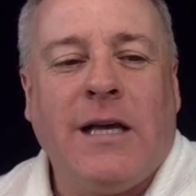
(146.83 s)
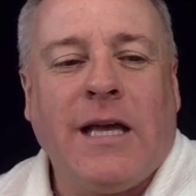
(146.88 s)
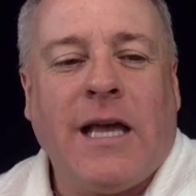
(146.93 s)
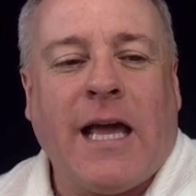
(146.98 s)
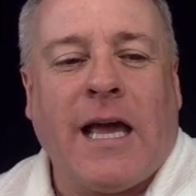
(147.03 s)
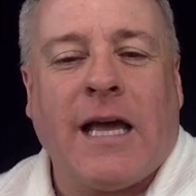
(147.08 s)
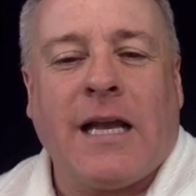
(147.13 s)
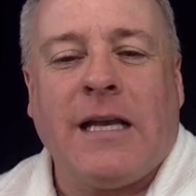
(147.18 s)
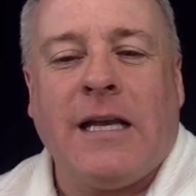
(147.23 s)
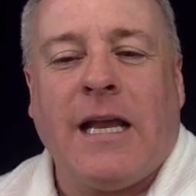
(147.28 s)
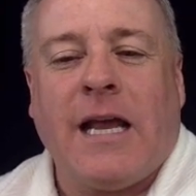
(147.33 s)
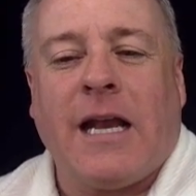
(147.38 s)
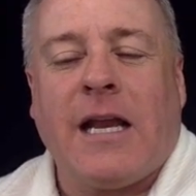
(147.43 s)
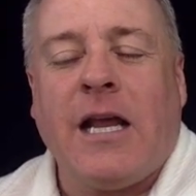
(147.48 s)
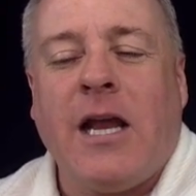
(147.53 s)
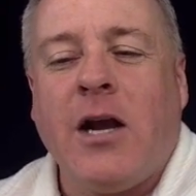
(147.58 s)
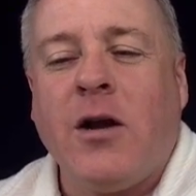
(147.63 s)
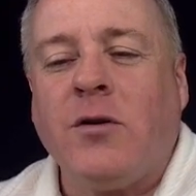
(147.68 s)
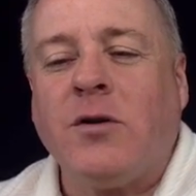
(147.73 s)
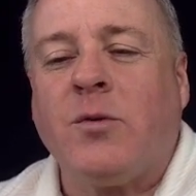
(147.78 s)
And
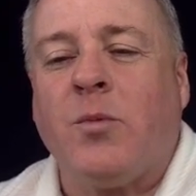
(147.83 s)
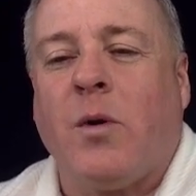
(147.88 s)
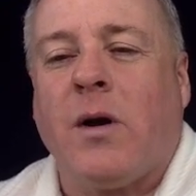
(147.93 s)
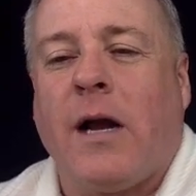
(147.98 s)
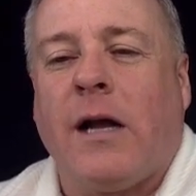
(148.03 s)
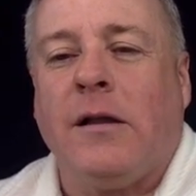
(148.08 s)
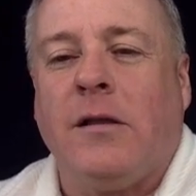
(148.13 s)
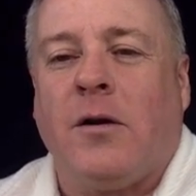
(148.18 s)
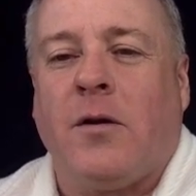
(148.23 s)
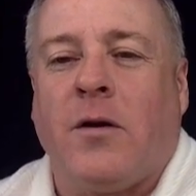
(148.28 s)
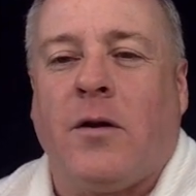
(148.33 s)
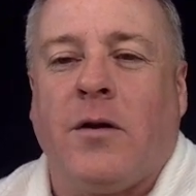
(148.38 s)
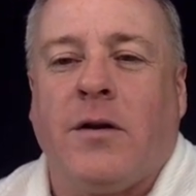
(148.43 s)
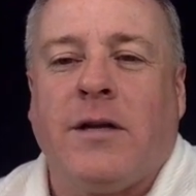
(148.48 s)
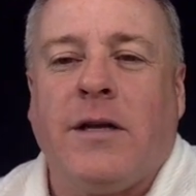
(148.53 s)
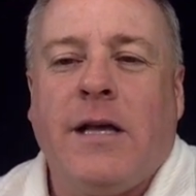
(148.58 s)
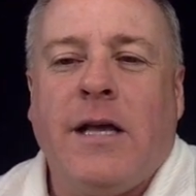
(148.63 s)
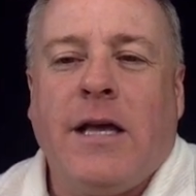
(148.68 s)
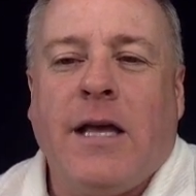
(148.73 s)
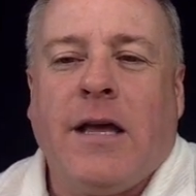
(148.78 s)
here's what I
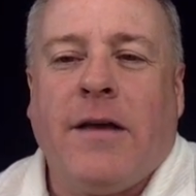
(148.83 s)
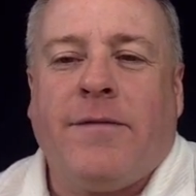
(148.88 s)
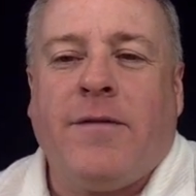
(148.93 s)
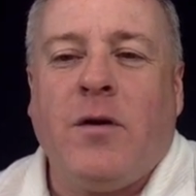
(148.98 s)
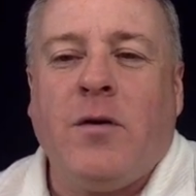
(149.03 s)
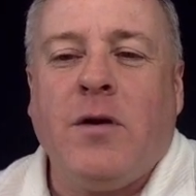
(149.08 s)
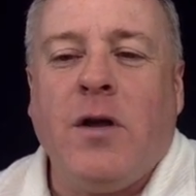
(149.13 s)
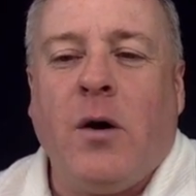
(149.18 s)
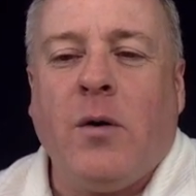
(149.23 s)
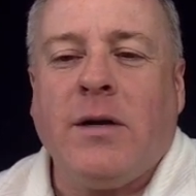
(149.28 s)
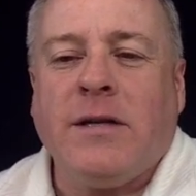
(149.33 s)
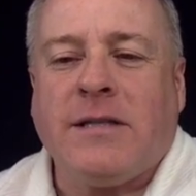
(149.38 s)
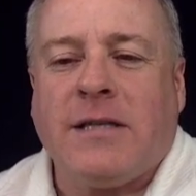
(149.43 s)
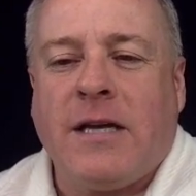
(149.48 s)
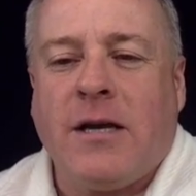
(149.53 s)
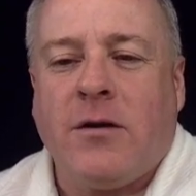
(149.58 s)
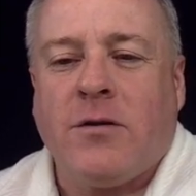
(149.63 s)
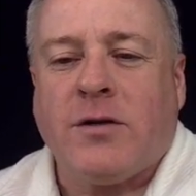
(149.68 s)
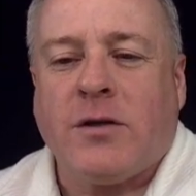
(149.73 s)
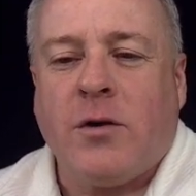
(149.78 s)
learned. If you notice
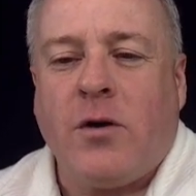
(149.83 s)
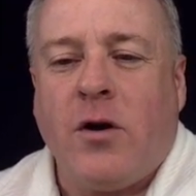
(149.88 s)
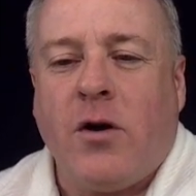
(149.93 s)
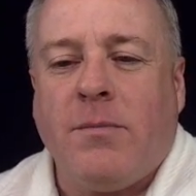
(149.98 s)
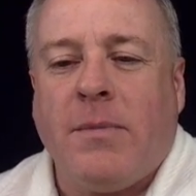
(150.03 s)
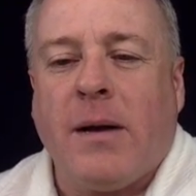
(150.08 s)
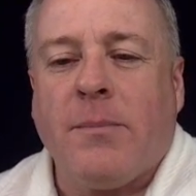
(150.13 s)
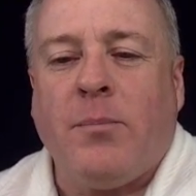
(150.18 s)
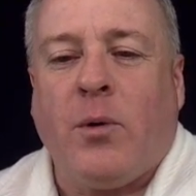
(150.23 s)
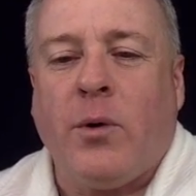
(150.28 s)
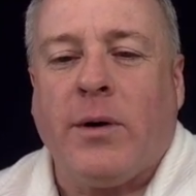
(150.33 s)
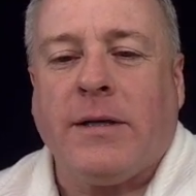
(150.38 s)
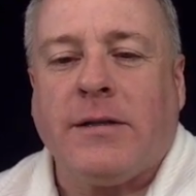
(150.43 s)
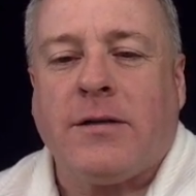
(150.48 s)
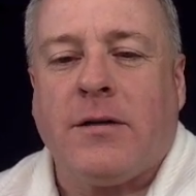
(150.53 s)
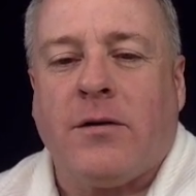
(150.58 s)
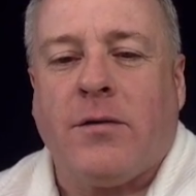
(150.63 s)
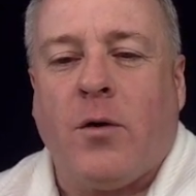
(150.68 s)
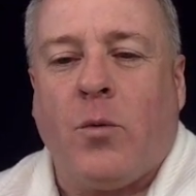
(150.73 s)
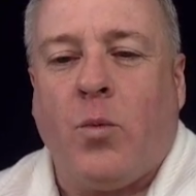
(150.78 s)
here, so here are my points
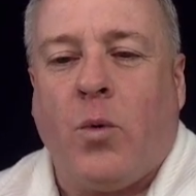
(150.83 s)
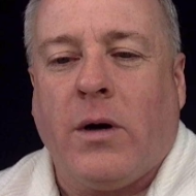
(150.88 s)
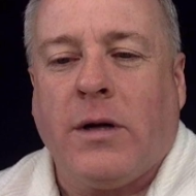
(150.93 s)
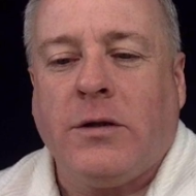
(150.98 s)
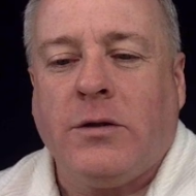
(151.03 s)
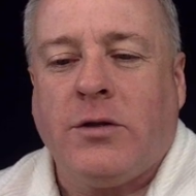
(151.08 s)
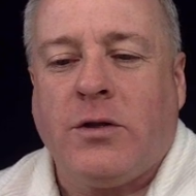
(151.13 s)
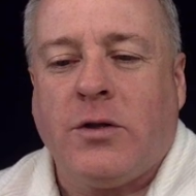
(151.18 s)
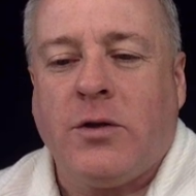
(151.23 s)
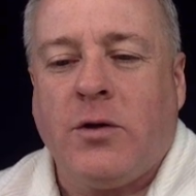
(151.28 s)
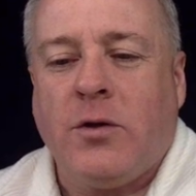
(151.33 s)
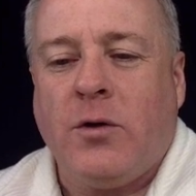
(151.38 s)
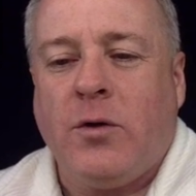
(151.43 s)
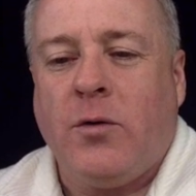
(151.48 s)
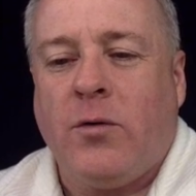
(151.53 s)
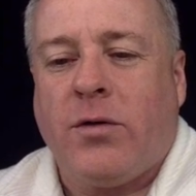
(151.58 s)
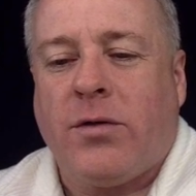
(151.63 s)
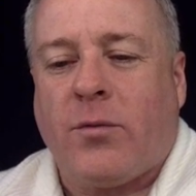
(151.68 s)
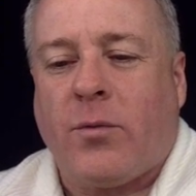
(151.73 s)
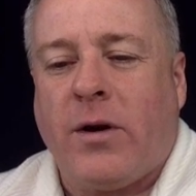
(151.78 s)
here, the 1,
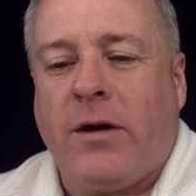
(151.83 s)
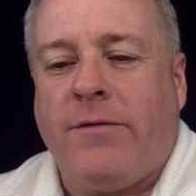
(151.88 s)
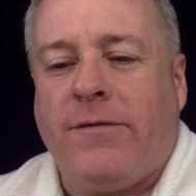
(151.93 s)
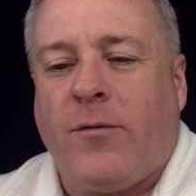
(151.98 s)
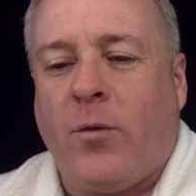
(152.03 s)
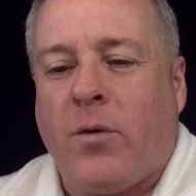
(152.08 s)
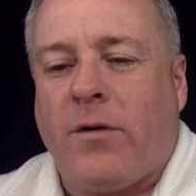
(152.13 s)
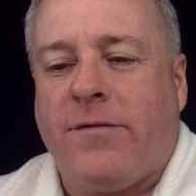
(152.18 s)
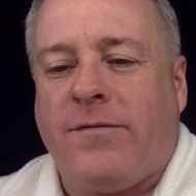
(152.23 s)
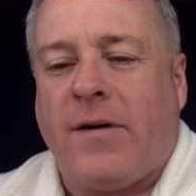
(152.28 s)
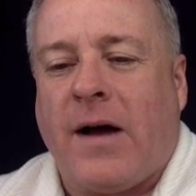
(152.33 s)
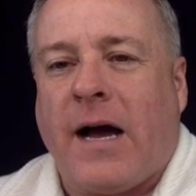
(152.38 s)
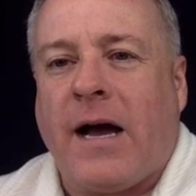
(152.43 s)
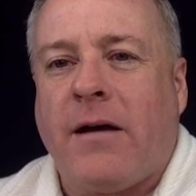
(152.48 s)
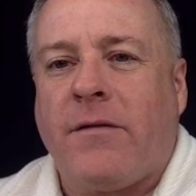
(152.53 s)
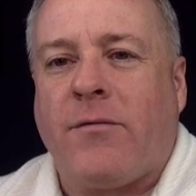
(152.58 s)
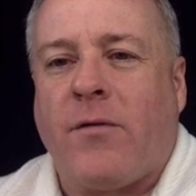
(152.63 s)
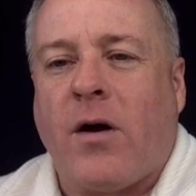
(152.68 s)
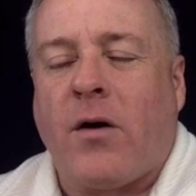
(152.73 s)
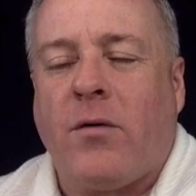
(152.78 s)
2, 3, 4,
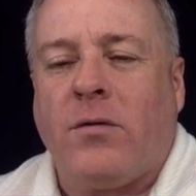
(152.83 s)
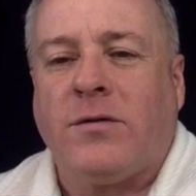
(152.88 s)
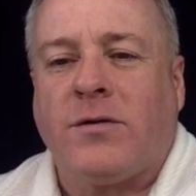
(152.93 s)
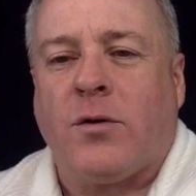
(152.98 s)
5, right?